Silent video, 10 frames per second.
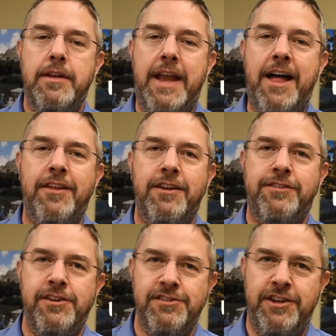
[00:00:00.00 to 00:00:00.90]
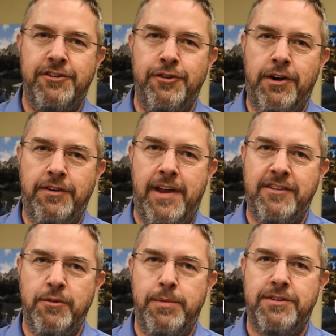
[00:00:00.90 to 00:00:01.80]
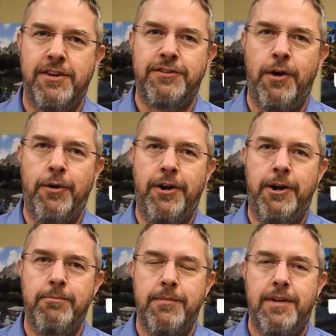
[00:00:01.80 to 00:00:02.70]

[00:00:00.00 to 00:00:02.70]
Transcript: Now the decision is yours. As a business owner,